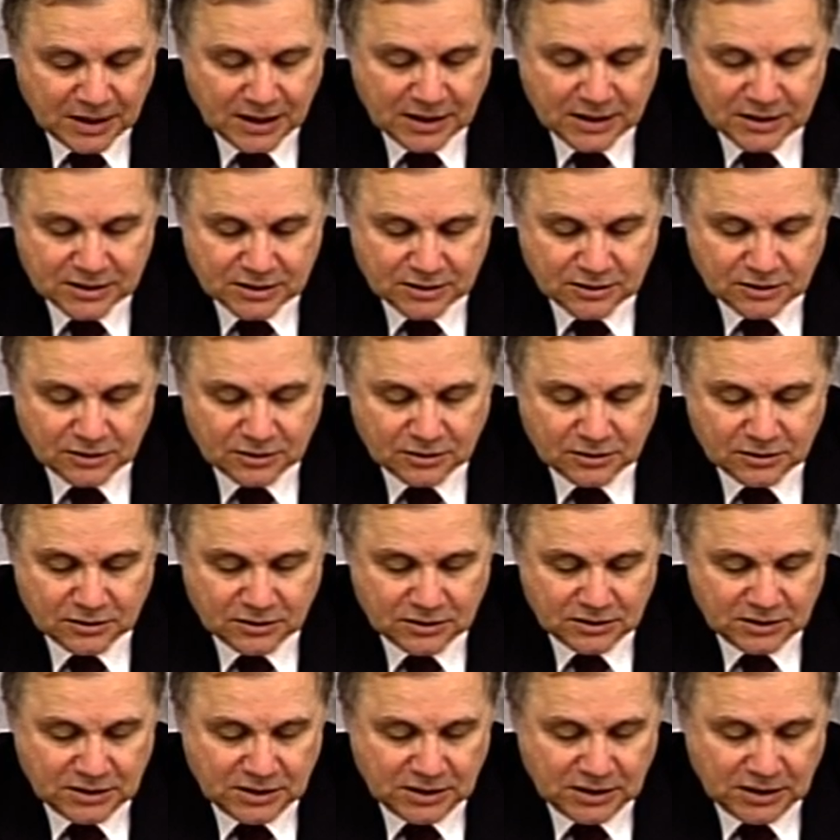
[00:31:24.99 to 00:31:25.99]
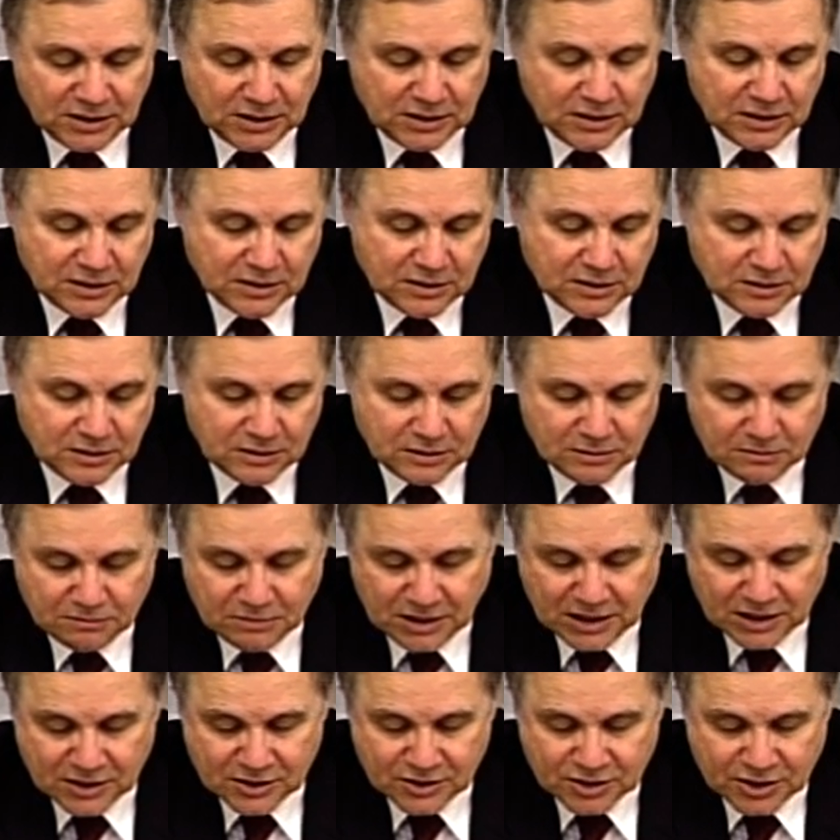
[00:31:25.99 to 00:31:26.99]
So the
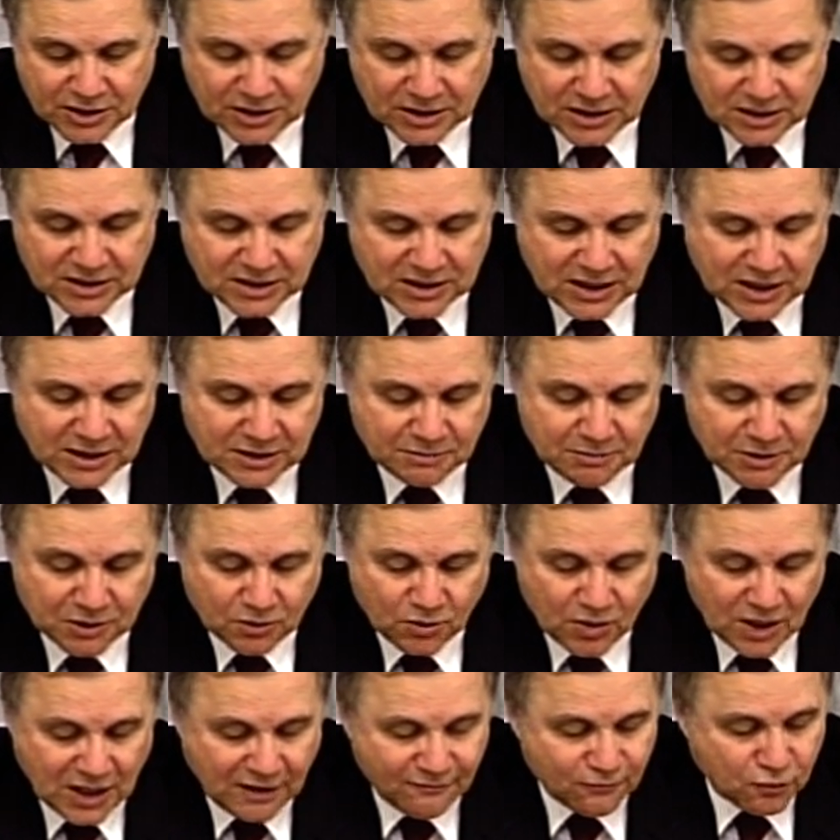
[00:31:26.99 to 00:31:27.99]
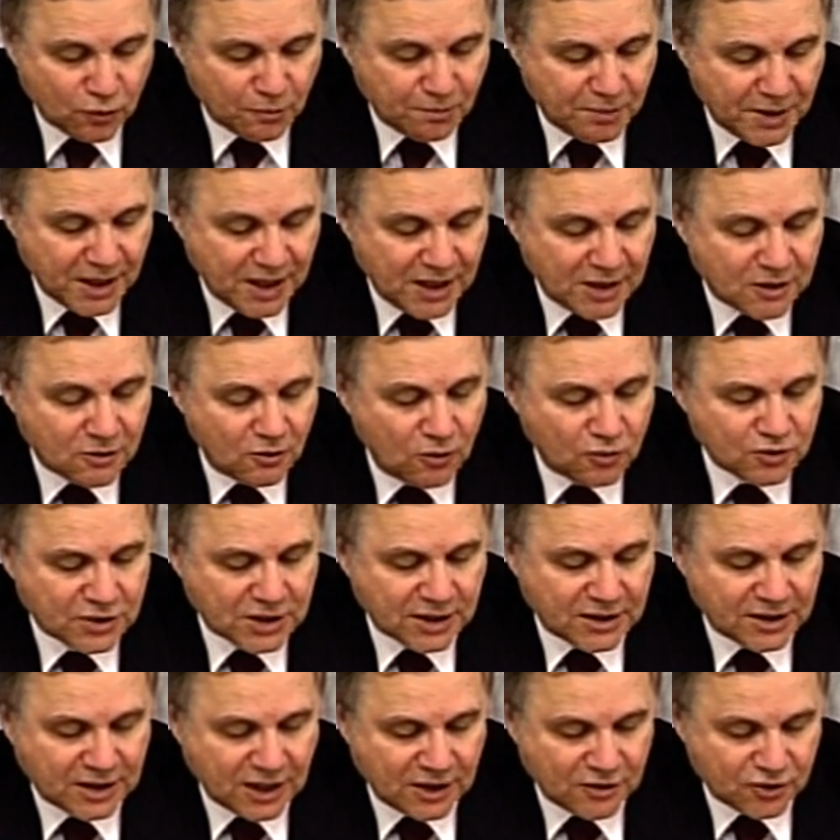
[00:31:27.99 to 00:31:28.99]
balance sheet assessment will have to pay close
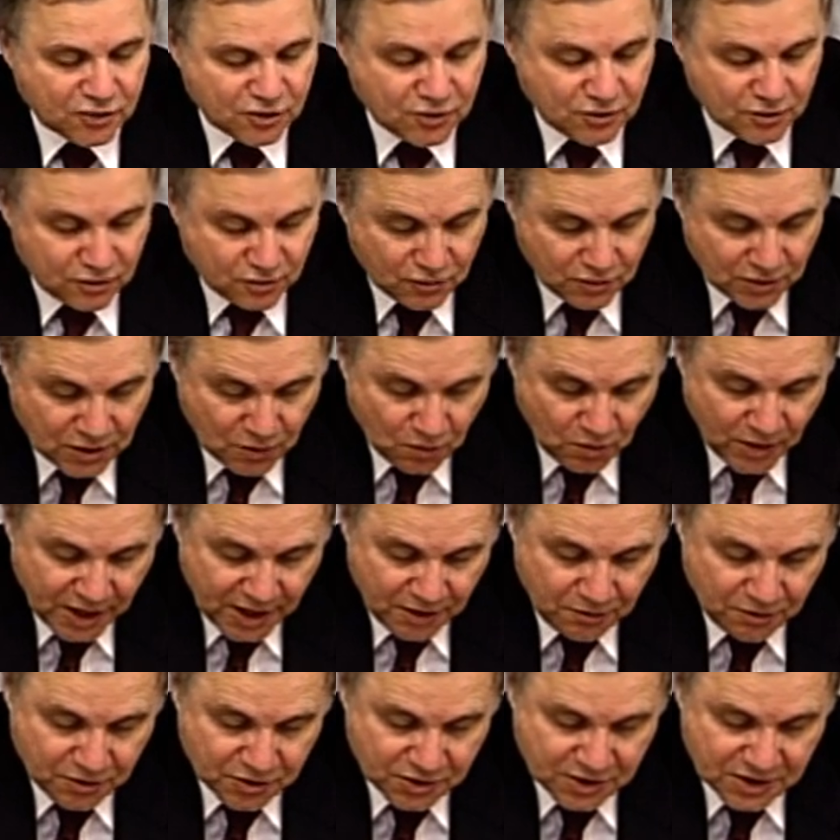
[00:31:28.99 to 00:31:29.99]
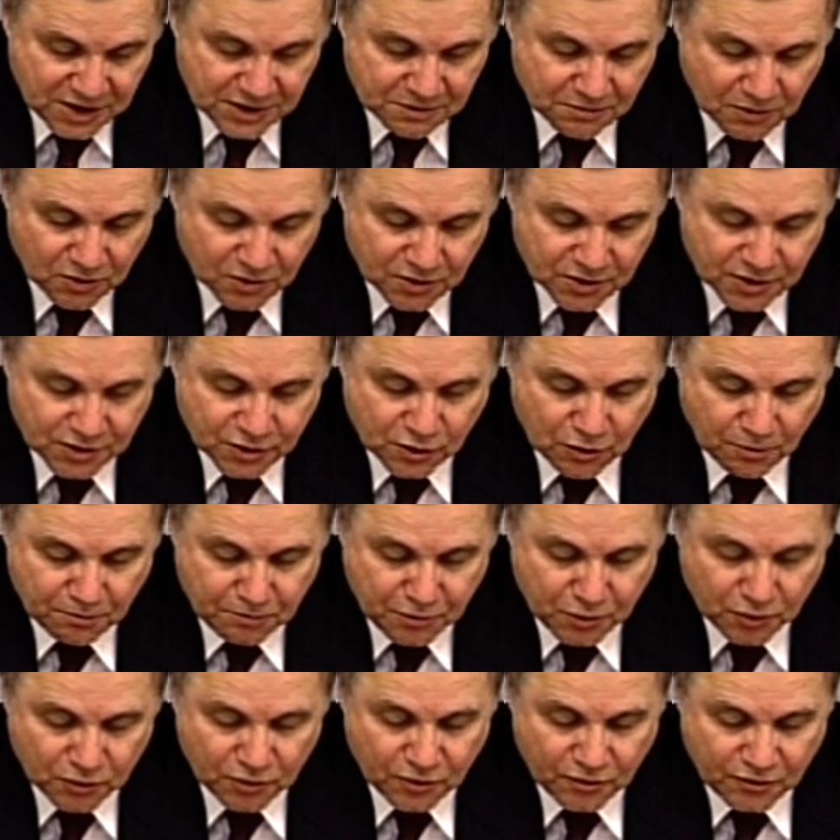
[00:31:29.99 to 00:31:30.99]
attention to the way in which these models
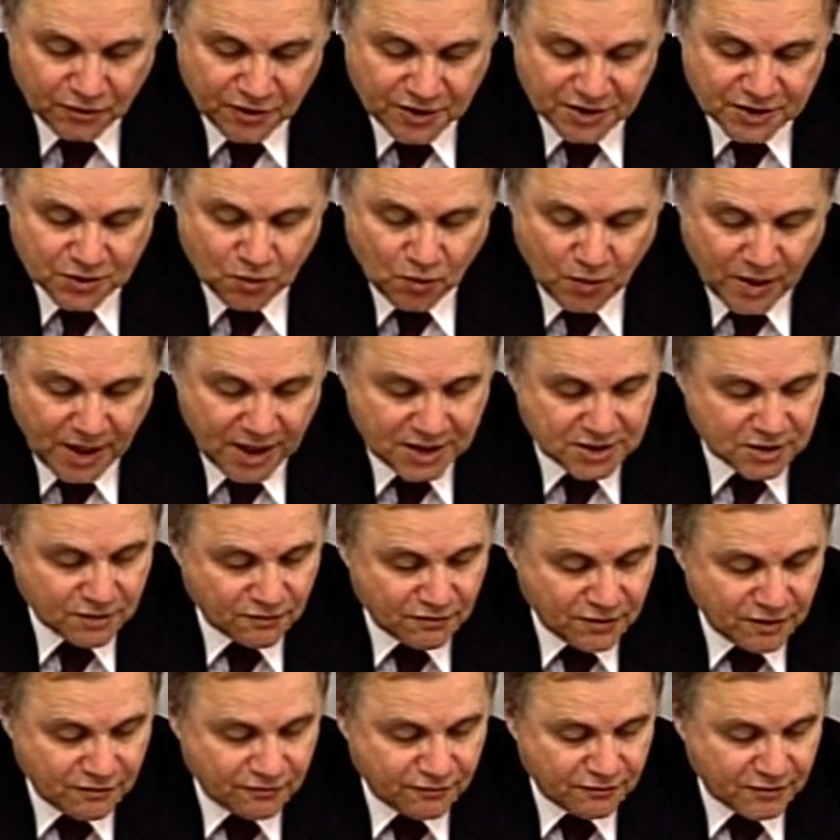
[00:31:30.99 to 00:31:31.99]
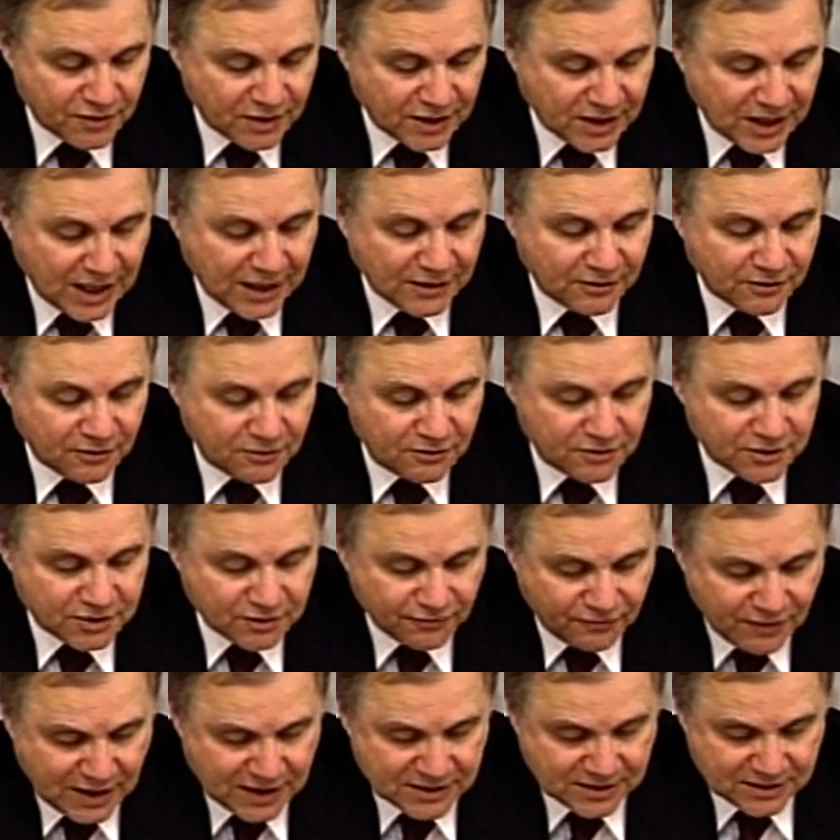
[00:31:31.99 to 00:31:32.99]
compute the risk weights of different categories
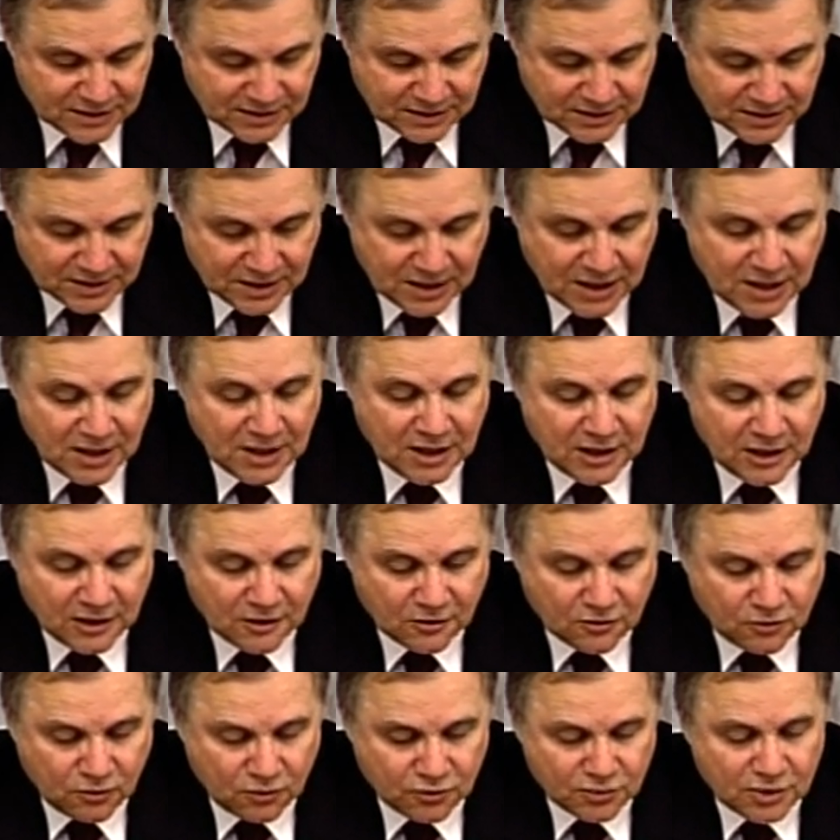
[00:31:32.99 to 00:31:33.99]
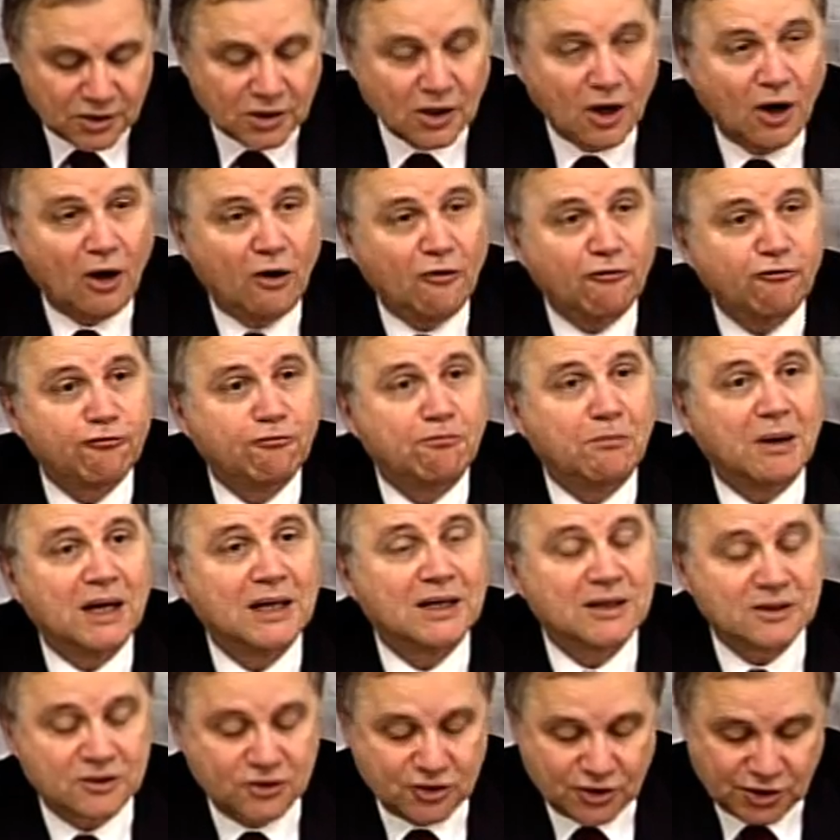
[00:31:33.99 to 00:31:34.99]
of assets, including
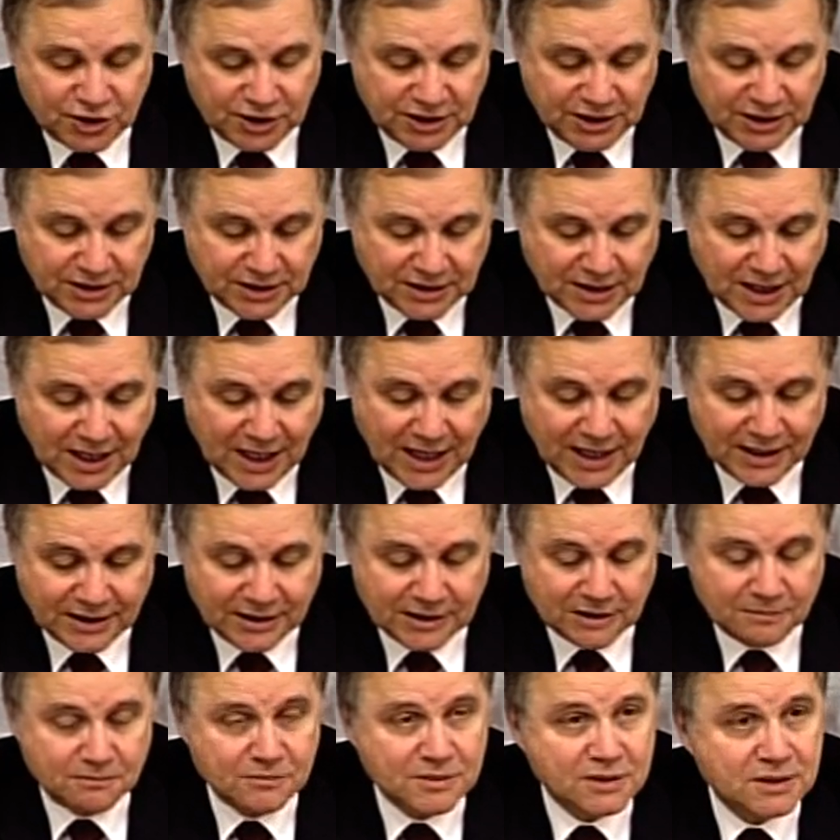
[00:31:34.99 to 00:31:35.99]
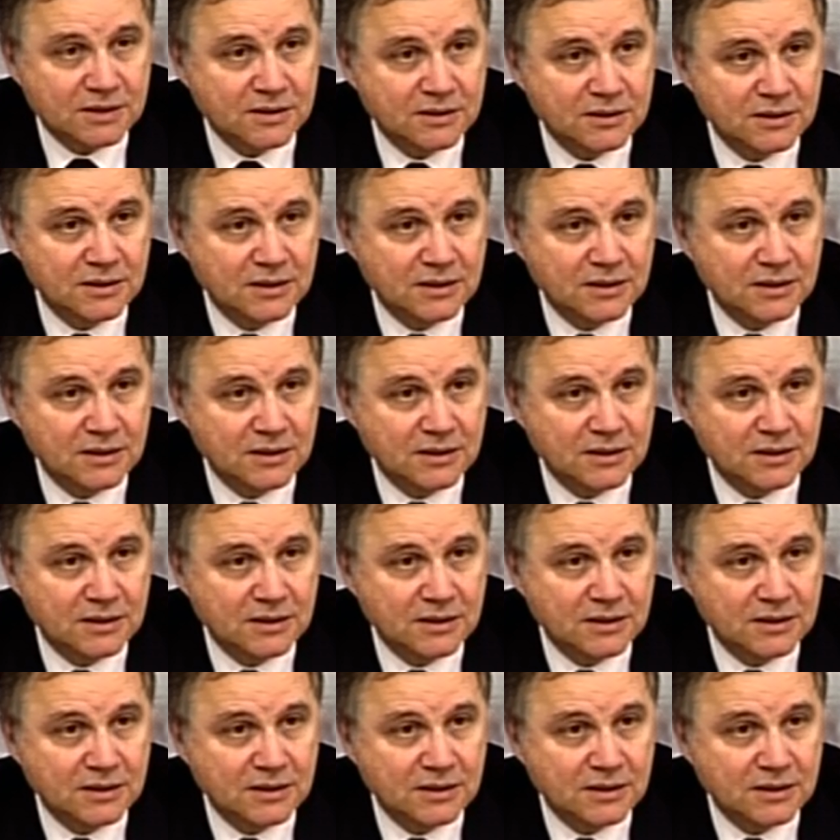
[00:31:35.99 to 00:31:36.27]
off-balance sheet items.